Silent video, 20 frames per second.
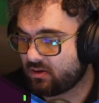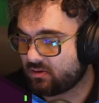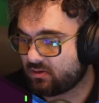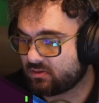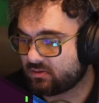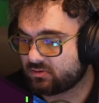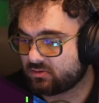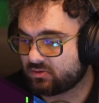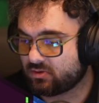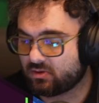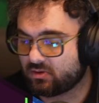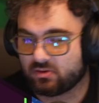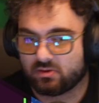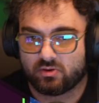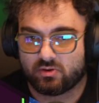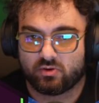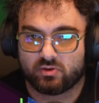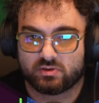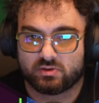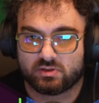So
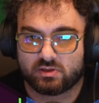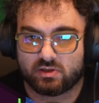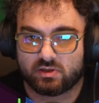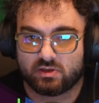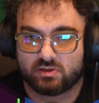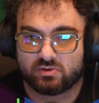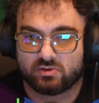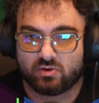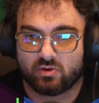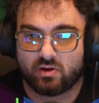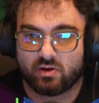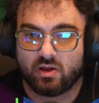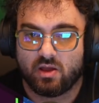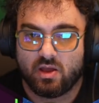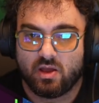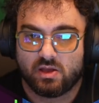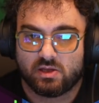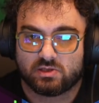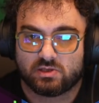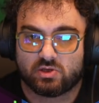wrong screen, sorry.
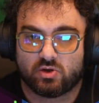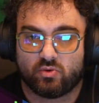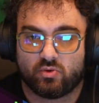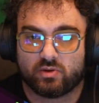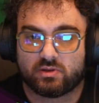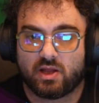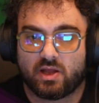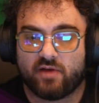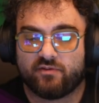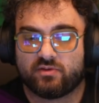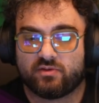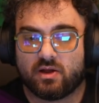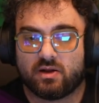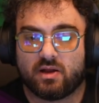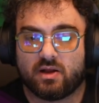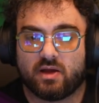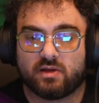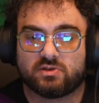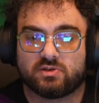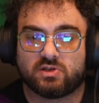So what I've done,
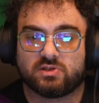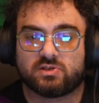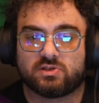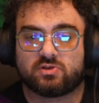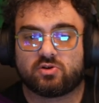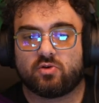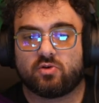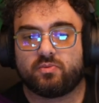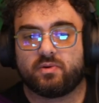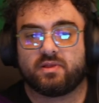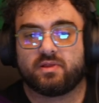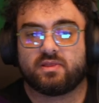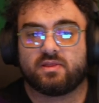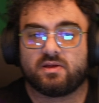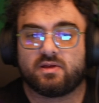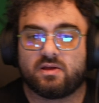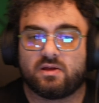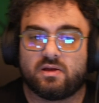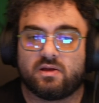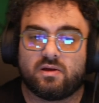I just copied
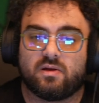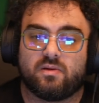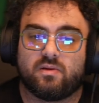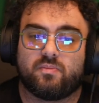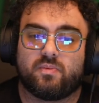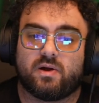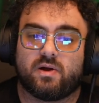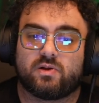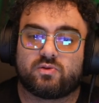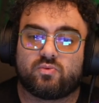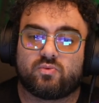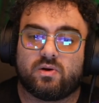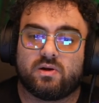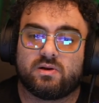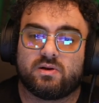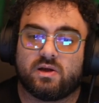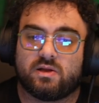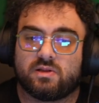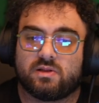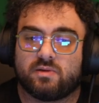the part 1
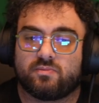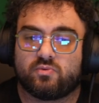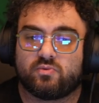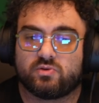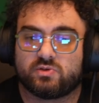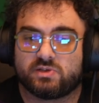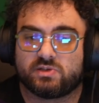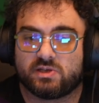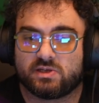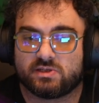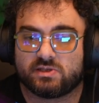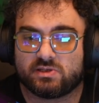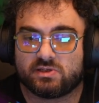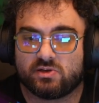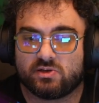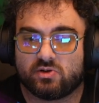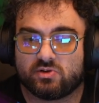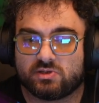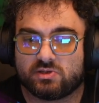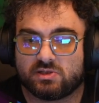and I put 6
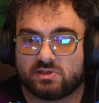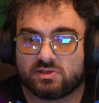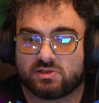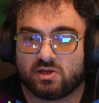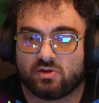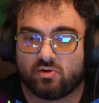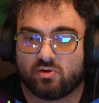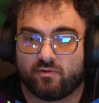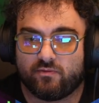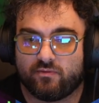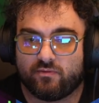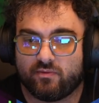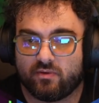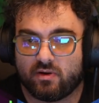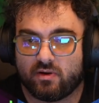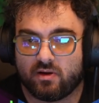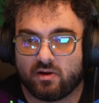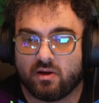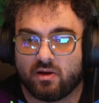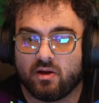zeros instead of
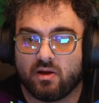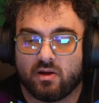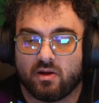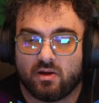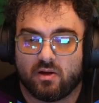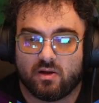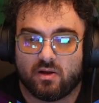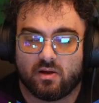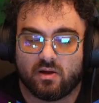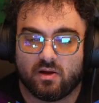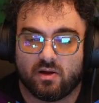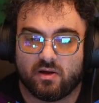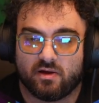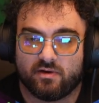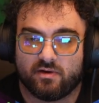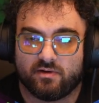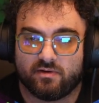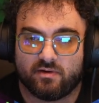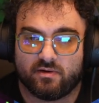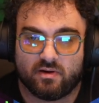
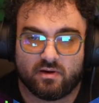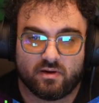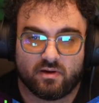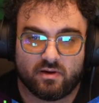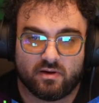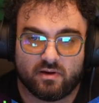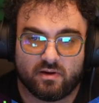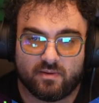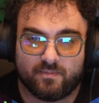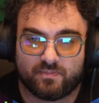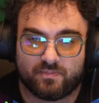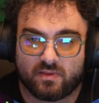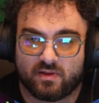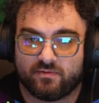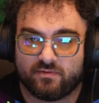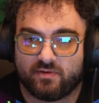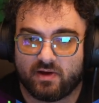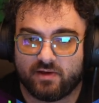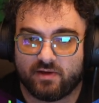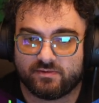
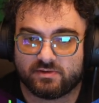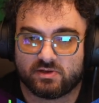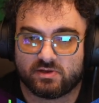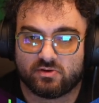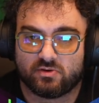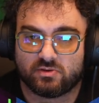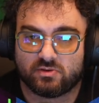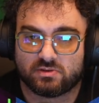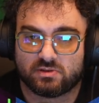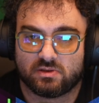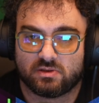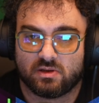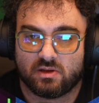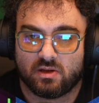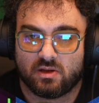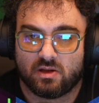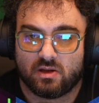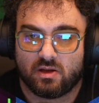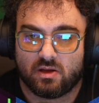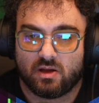5 zeros.
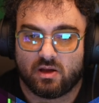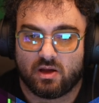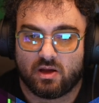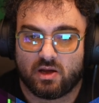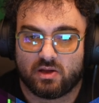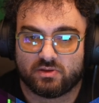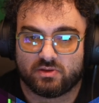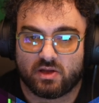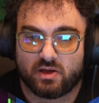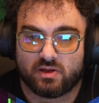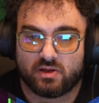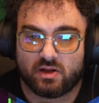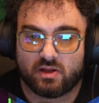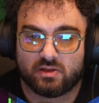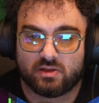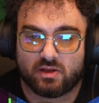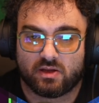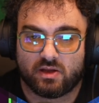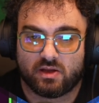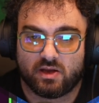And I run it
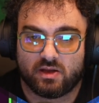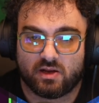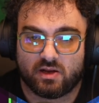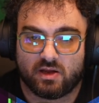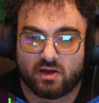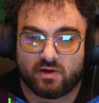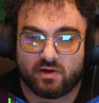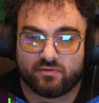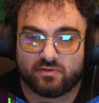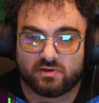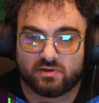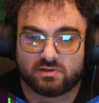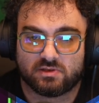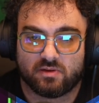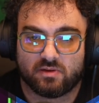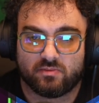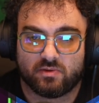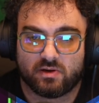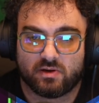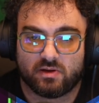again. I have this
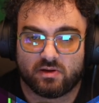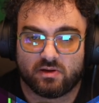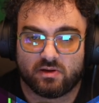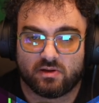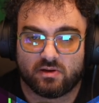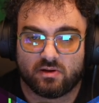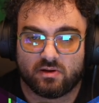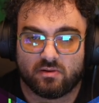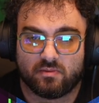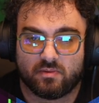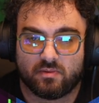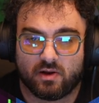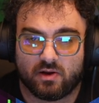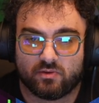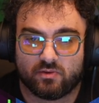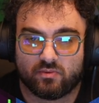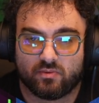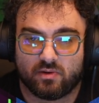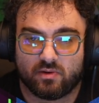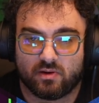number here, part
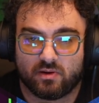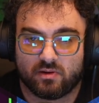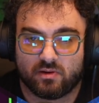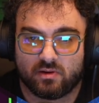1.